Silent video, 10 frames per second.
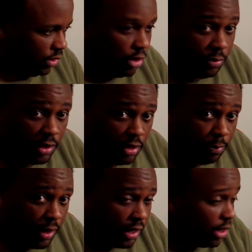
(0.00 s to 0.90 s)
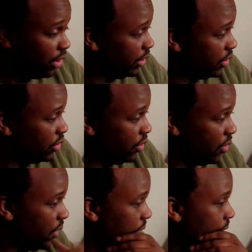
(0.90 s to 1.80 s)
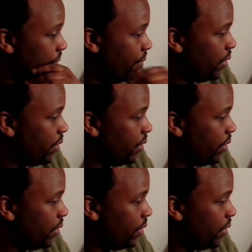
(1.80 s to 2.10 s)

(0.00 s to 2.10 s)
depending on the story